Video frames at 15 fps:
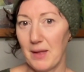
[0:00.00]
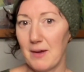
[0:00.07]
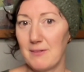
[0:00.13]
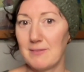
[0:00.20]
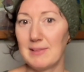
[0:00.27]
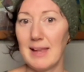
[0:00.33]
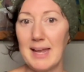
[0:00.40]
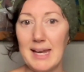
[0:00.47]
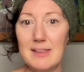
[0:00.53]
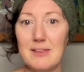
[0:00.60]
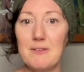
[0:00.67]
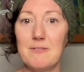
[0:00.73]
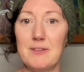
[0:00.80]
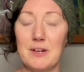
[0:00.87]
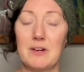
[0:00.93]
of letting the
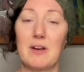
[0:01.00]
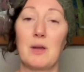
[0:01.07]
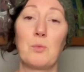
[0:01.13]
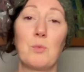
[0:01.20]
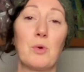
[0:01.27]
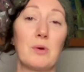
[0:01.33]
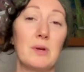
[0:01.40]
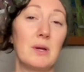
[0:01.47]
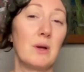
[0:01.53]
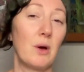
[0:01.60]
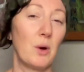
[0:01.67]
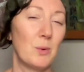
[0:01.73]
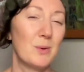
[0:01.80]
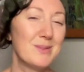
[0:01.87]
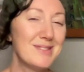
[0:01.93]
fear and worry
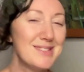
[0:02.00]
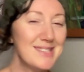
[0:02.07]
go